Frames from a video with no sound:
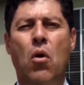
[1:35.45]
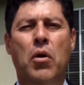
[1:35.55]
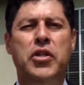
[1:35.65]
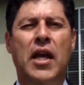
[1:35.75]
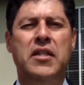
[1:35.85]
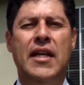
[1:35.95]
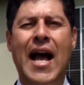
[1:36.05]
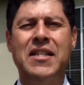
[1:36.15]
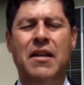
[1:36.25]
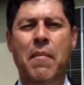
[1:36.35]
or chasing
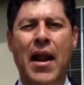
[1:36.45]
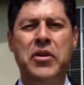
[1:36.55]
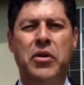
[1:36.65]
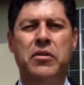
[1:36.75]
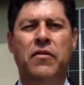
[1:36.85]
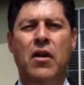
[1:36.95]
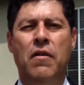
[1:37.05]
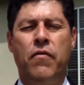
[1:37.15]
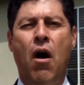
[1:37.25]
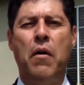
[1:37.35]
asset managers
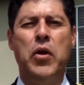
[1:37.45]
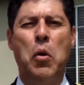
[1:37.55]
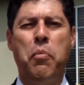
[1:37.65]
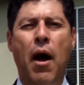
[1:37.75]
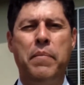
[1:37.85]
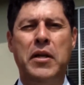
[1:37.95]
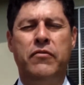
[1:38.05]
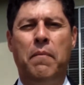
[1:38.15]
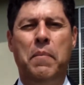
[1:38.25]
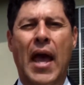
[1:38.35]
for REO properties
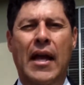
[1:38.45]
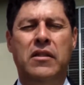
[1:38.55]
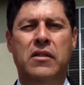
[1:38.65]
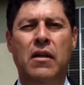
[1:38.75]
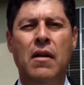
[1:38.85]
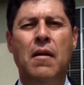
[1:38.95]
from banks.